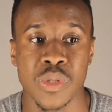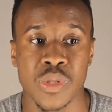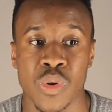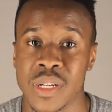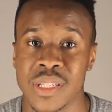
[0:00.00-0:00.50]

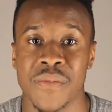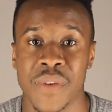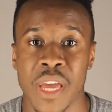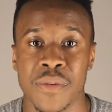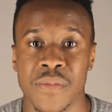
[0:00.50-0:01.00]
towards a
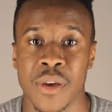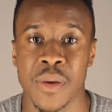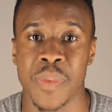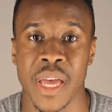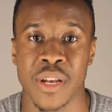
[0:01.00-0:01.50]
very, very
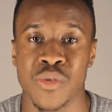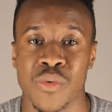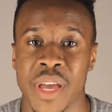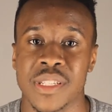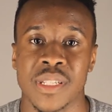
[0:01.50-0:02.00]
bad
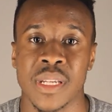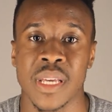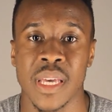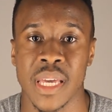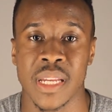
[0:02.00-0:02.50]
direction,
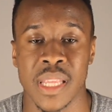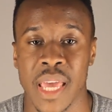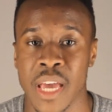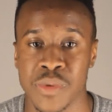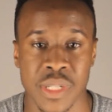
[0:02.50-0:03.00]
and in the
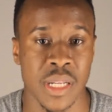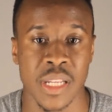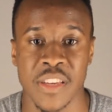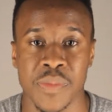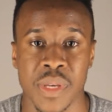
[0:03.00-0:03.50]
end was going to
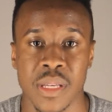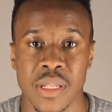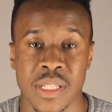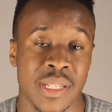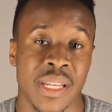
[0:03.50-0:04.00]
leave me
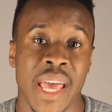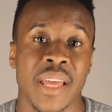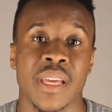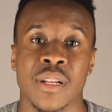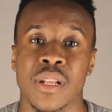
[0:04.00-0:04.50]
just
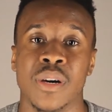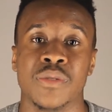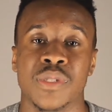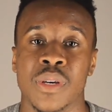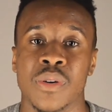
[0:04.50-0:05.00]
dead and
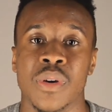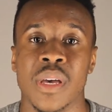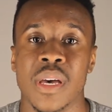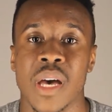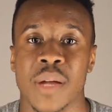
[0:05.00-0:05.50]
alone. So
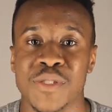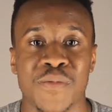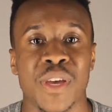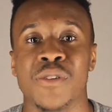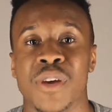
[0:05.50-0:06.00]
I'm just
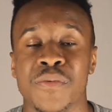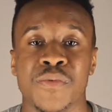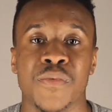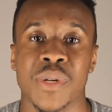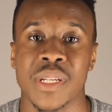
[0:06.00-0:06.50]
very
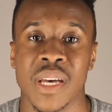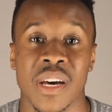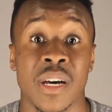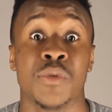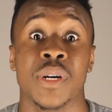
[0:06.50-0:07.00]
grateful for
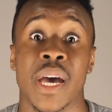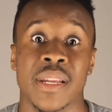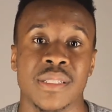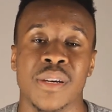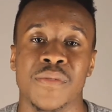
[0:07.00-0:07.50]
what God
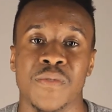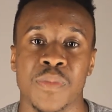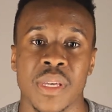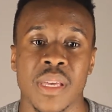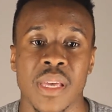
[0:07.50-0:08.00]
has done for
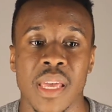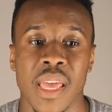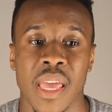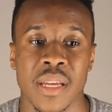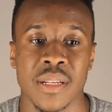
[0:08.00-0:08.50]
me,
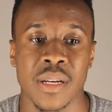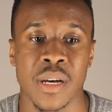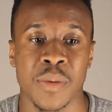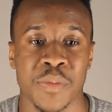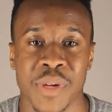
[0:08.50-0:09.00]
and
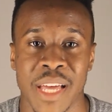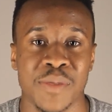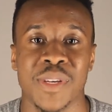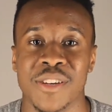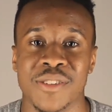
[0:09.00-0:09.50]
I'm glad
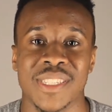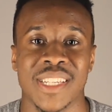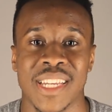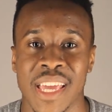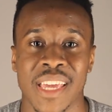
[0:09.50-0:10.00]
to be here
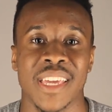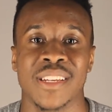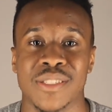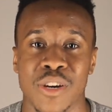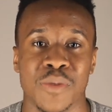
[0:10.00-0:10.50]
today,
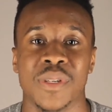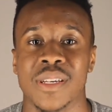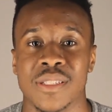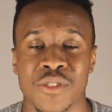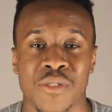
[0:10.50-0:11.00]
and it's all
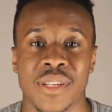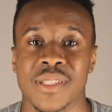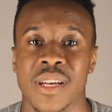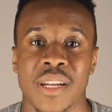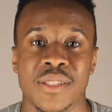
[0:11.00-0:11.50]
because of the grace
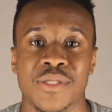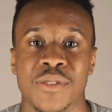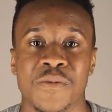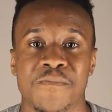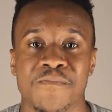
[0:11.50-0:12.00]
of God.
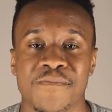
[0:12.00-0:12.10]
So.